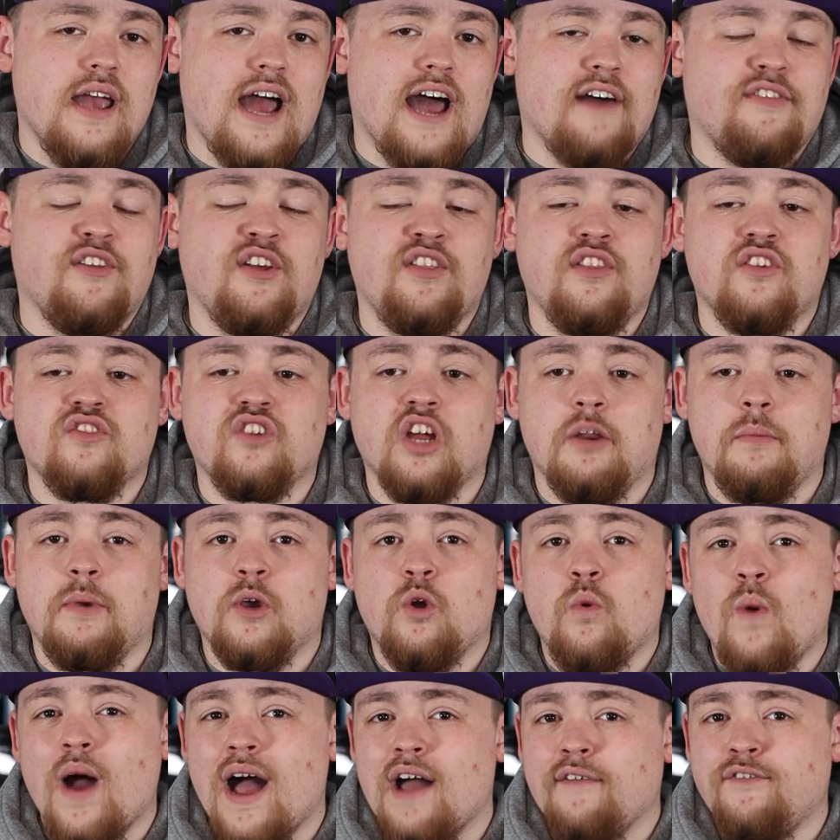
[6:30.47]
I think there's going to be
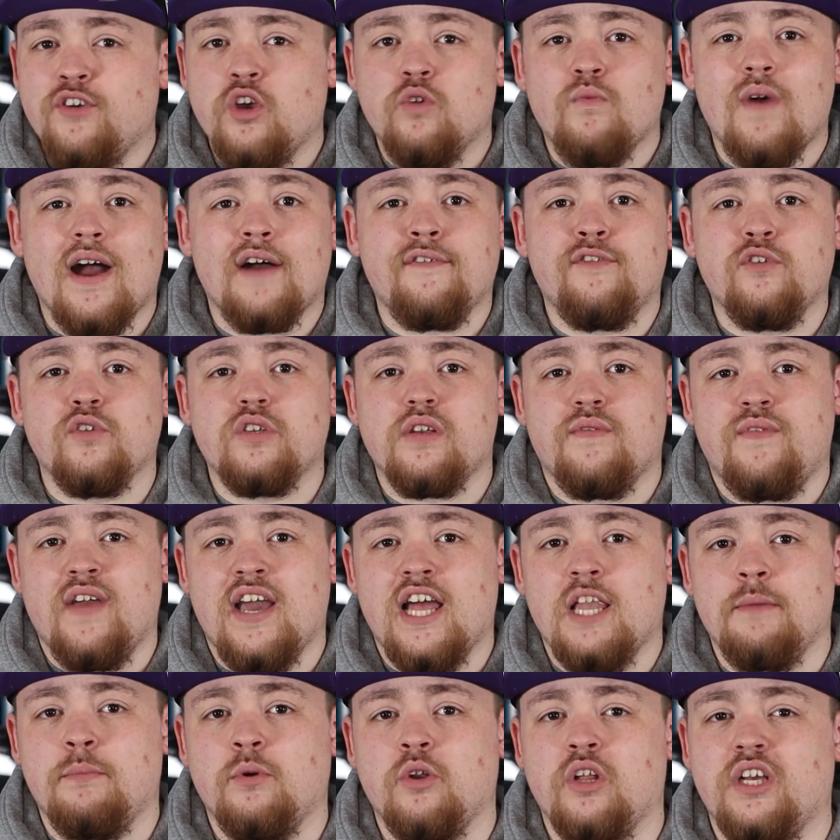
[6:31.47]
quite a few raffles
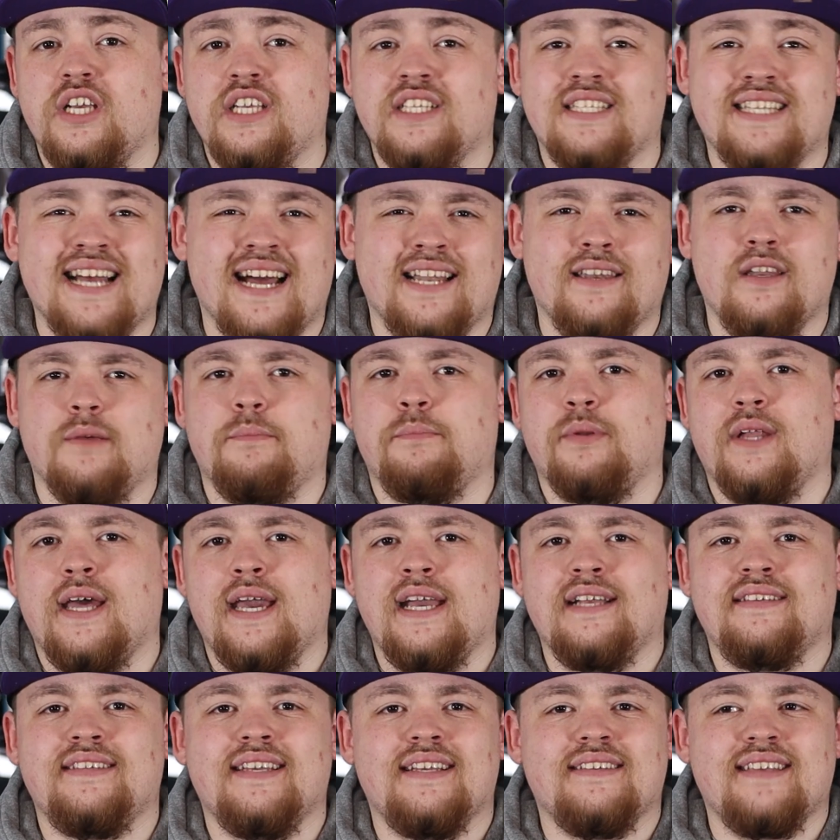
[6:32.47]
available at your standard
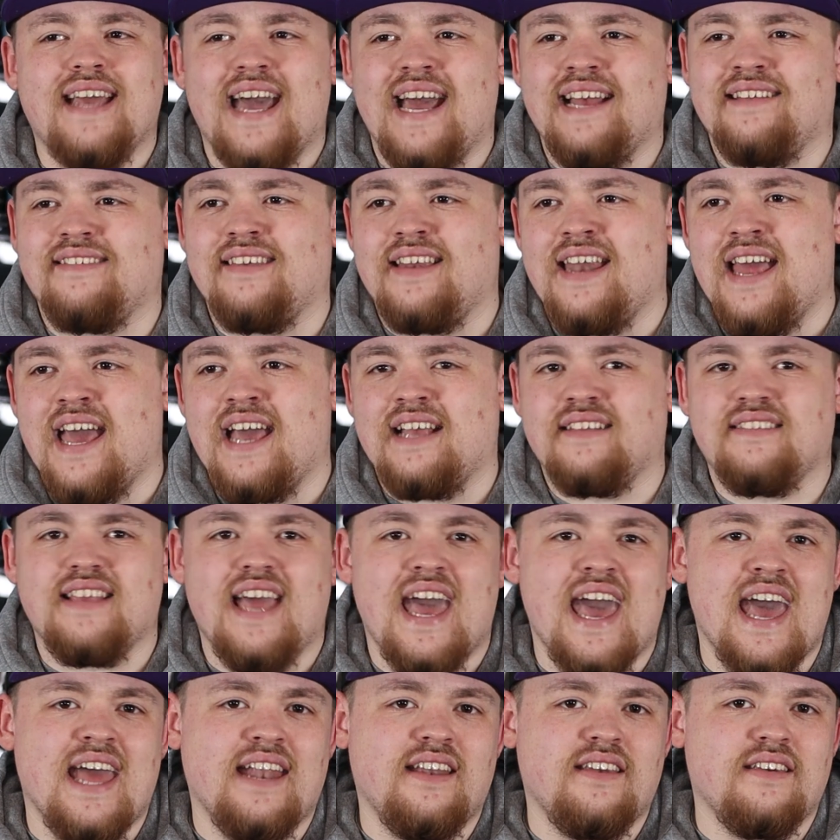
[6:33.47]
places, S and S,
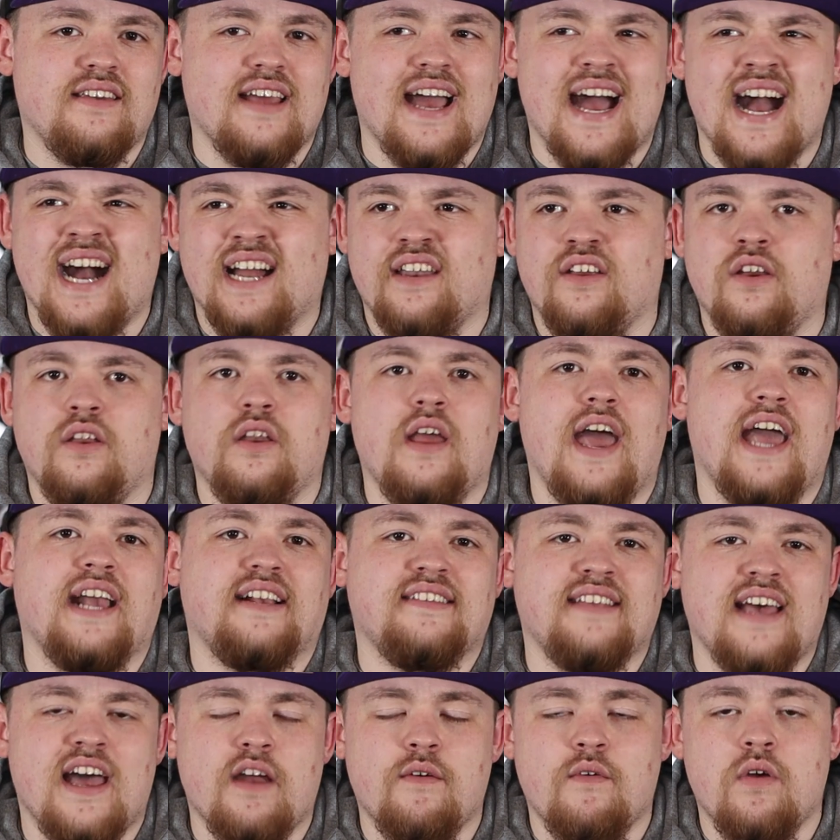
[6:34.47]
End, Hannon,
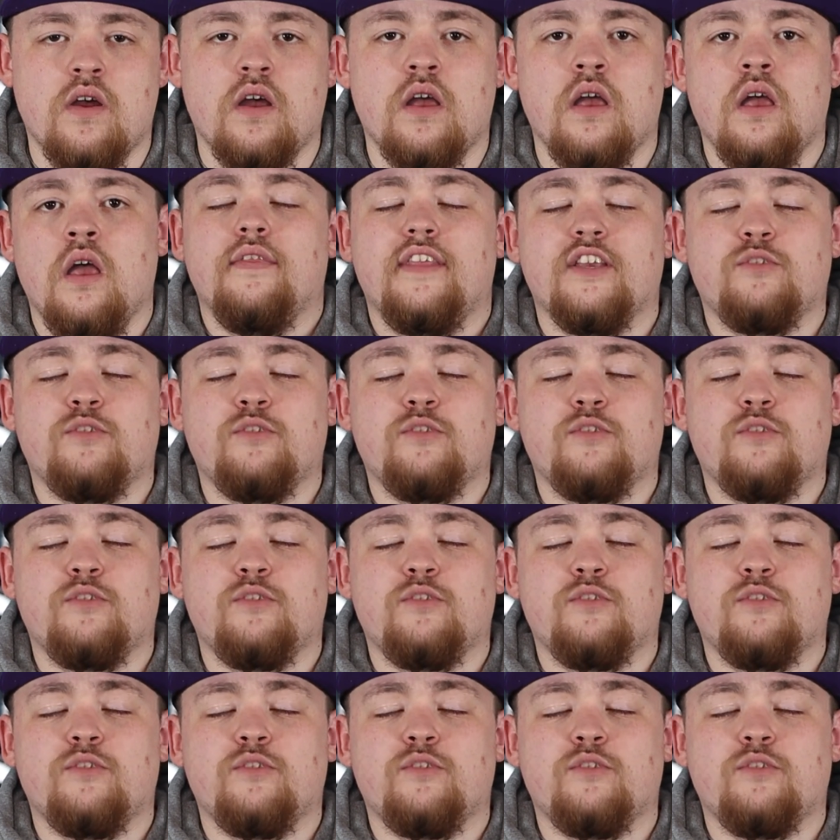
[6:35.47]
et cetera.